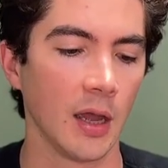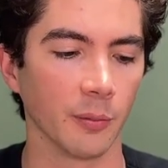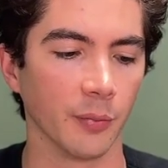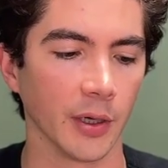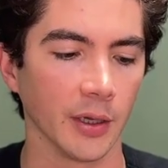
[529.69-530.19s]

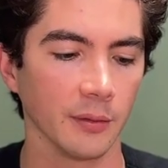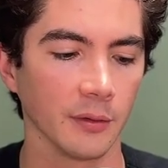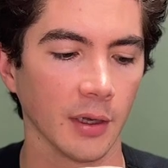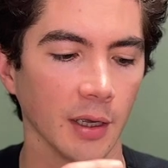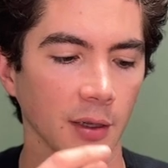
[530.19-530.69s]
But
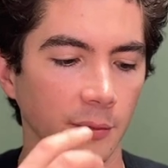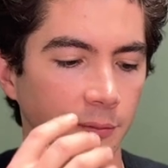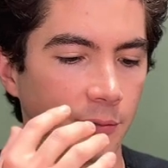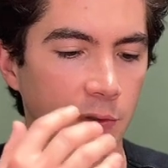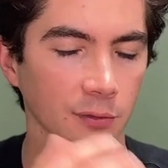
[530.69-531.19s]
I
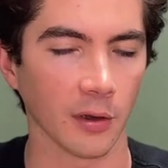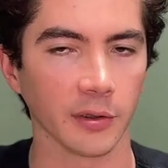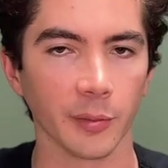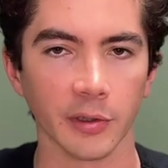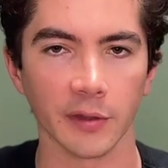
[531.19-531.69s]

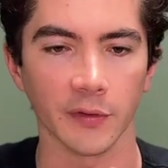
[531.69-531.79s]
strongly believe